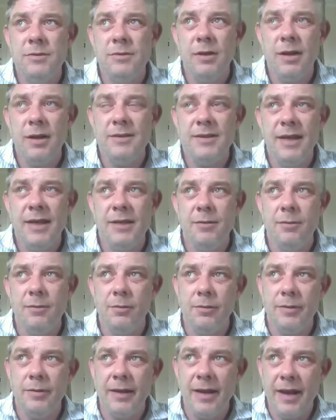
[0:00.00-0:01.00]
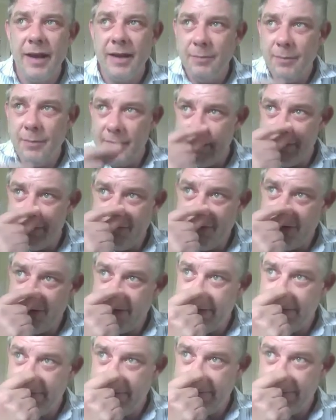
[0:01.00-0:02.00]
I said to her, look, are you willing
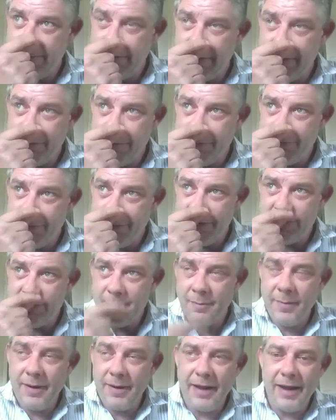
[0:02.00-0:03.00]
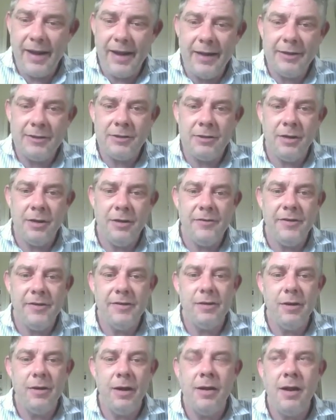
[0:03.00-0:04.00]
to reduce my medication? And
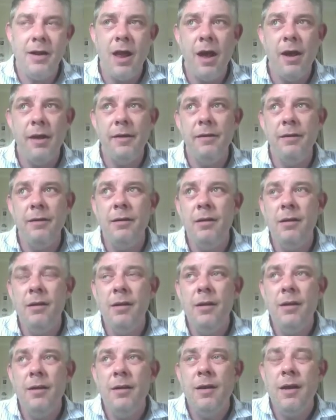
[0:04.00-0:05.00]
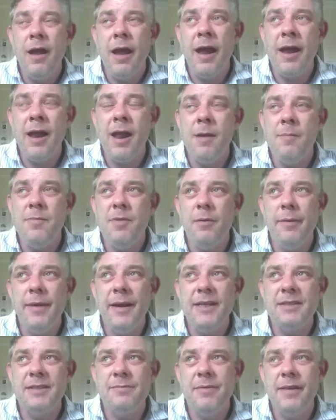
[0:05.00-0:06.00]
she's like, no. The
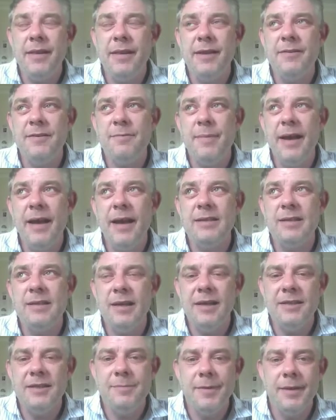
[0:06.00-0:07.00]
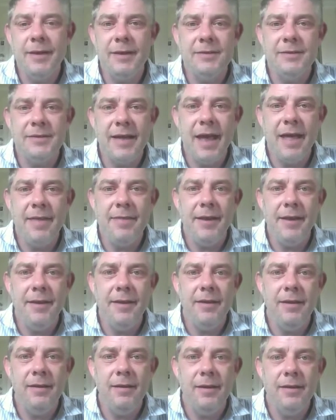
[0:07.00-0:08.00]
reason for this basically is because
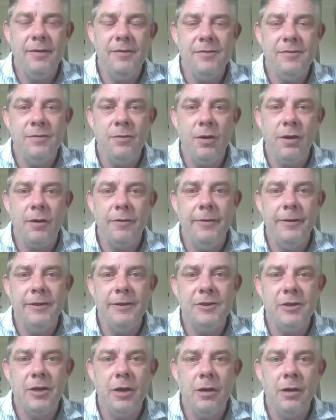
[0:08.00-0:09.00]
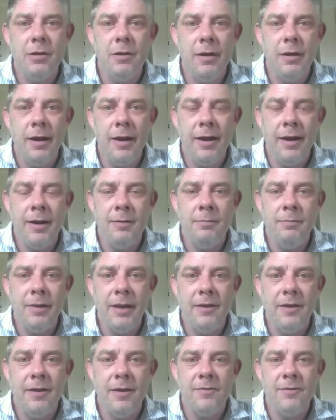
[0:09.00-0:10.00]
Kathy is not a Christian
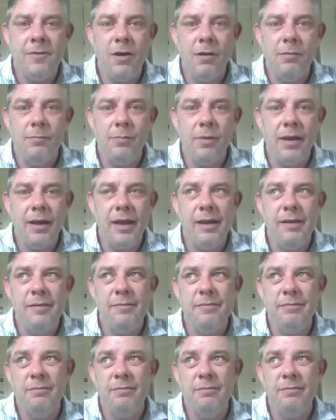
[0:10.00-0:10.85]
and does not believe